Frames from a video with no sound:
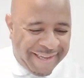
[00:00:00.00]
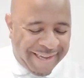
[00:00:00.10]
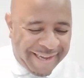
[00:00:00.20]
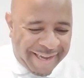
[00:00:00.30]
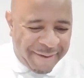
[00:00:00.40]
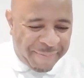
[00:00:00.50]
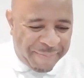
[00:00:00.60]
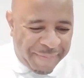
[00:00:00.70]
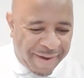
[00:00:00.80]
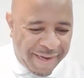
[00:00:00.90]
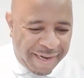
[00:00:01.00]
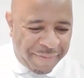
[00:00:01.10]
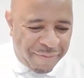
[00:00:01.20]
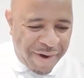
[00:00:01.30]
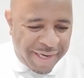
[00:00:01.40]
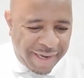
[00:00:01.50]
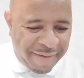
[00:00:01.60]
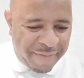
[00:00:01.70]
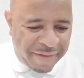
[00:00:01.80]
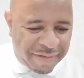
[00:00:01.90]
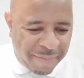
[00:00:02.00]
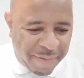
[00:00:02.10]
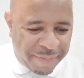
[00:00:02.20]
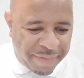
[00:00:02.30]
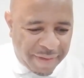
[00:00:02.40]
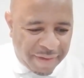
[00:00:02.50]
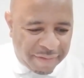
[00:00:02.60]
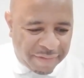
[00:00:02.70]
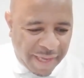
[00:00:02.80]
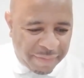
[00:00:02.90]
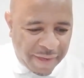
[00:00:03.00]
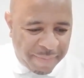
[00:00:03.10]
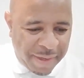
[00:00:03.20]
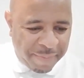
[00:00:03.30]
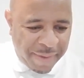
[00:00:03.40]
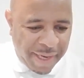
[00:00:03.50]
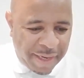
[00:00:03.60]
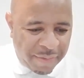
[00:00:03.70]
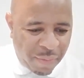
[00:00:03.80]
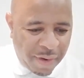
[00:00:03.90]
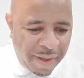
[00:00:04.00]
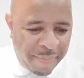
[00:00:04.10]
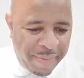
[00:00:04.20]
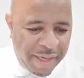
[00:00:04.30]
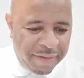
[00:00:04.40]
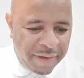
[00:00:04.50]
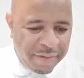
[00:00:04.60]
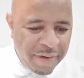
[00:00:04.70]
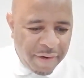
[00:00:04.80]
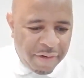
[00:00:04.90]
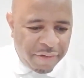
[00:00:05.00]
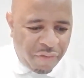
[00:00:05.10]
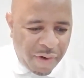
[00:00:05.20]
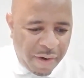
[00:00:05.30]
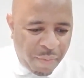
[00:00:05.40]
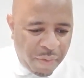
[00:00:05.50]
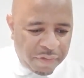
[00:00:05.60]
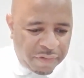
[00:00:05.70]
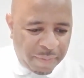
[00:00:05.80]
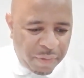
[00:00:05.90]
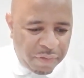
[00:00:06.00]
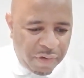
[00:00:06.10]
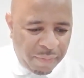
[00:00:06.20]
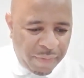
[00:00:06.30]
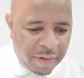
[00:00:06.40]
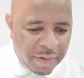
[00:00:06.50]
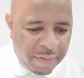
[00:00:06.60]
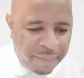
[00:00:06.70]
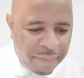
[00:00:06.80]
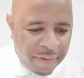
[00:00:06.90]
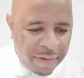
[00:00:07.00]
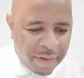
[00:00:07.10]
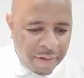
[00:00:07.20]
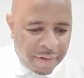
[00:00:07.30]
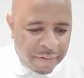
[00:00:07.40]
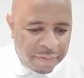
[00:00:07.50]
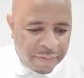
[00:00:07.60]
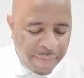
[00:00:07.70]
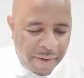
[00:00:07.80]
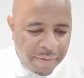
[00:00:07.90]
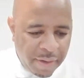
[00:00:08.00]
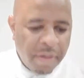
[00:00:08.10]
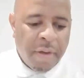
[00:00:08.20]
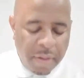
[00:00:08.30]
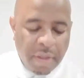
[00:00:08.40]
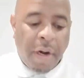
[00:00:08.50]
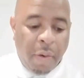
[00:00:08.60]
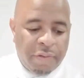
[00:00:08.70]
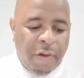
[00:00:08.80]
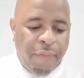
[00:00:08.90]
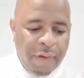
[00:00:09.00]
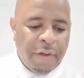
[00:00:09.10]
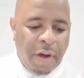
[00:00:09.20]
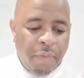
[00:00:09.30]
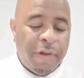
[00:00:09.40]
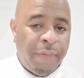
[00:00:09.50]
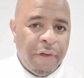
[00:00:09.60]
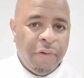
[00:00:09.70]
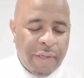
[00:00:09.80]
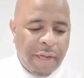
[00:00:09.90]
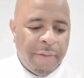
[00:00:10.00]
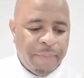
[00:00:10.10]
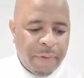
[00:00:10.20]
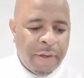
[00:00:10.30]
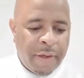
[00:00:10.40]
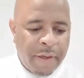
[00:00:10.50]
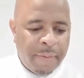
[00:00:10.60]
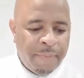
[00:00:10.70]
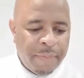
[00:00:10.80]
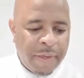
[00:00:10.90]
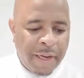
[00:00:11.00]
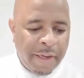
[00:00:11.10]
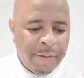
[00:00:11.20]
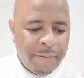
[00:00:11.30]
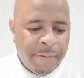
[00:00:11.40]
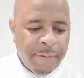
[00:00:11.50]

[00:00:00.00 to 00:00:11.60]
I live in Reading, and some of the saves Emmy made were amazing. Try and watch some YouTube videos if there are some out there. I will definitely do that, Elaine.